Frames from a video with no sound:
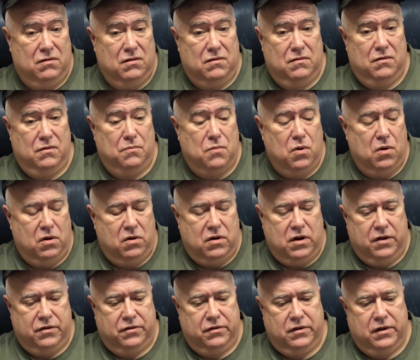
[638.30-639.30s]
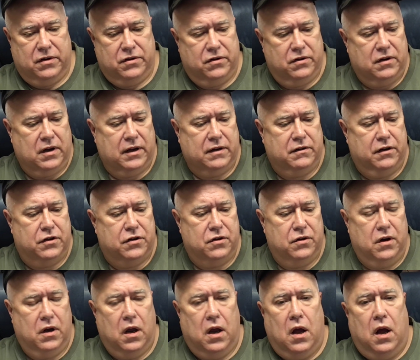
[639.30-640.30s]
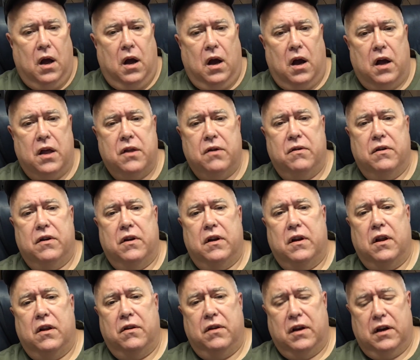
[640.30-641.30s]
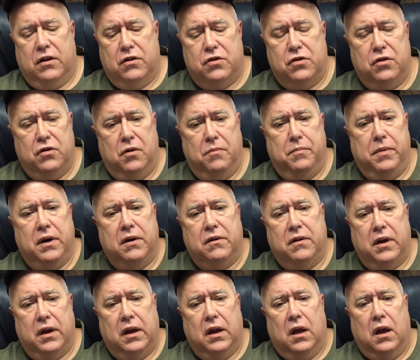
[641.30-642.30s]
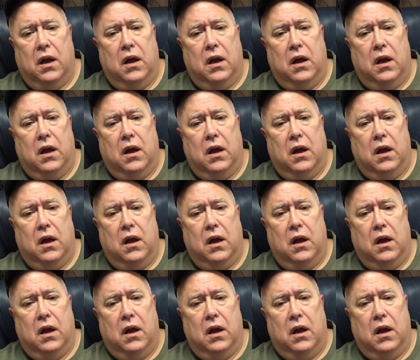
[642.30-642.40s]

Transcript: the more it costs, the less you're likely to shoot it. Another thing is shootability.